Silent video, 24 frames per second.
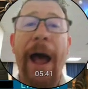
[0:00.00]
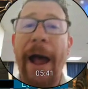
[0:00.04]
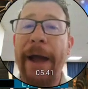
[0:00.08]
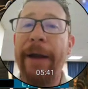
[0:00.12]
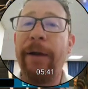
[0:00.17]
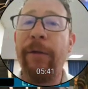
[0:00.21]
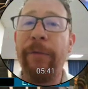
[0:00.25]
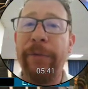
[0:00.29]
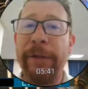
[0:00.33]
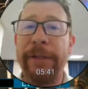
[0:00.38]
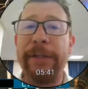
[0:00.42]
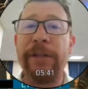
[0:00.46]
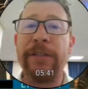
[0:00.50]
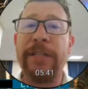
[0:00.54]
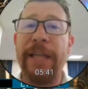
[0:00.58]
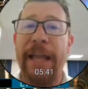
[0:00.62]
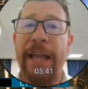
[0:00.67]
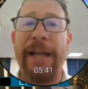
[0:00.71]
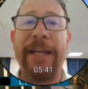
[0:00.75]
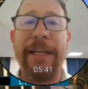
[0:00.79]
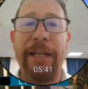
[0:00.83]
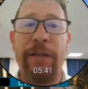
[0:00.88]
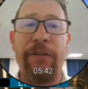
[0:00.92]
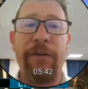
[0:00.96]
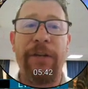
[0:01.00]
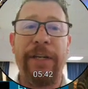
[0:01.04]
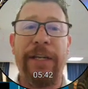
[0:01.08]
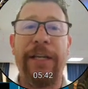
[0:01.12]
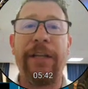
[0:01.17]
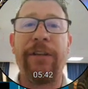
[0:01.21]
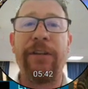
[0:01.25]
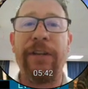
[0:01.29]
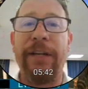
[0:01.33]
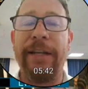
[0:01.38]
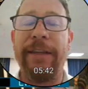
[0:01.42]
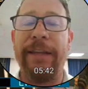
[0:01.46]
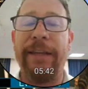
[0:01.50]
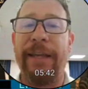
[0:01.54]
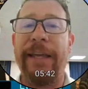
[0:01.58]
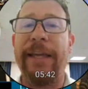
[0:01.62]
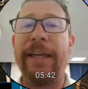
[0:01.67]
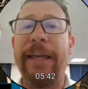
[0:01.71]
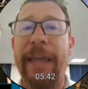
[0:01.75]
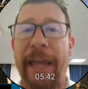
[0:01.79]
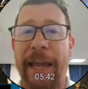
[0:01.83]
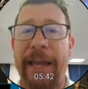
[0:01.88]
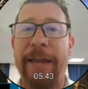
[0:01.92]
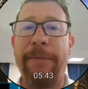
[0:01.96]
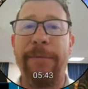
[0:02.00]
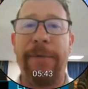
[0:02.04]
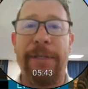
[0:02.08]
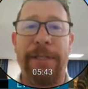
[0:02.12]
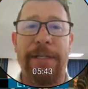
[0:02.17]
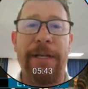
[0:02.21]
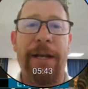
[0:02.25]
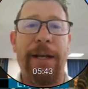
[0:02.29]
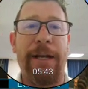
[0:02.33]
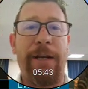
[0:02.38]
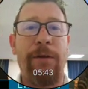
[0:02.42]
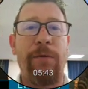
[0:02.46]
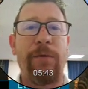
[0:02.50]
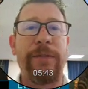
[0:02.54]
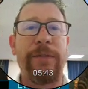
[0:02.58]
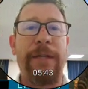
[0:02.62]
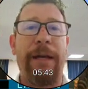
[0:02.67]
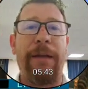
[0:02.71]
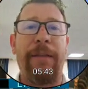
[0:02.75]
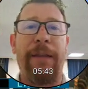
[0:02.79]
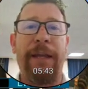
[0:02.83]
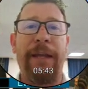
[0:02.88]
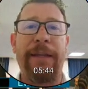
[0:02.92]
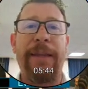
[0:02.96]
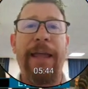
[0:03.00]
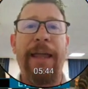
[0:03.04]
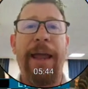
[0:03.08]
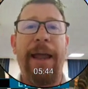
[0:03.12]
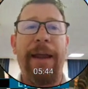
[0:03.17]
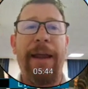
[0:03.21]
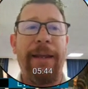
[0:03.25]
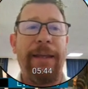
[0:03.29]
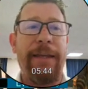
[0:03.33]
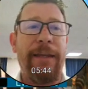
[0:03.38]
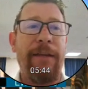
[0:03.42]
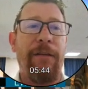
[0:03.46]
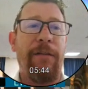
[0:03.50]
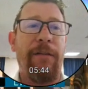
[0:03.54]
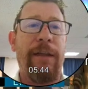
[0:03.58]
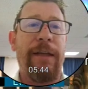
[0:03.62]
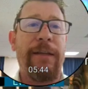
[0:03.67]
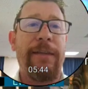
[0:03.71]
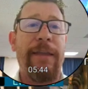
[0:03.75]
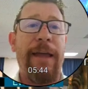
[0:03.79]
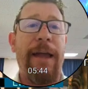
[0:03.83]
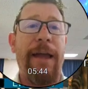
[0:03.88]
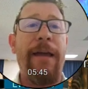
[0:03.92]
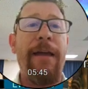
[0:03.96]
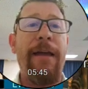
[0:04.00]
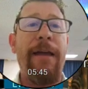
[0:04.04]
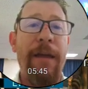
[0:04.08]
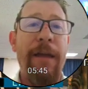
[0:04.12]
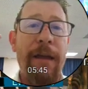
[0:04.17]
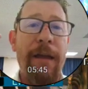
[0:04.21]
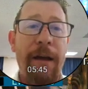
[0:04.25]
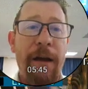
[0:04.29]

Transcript: I don't think there's any other healer in the game that's got a cooldown like that and a heal like that.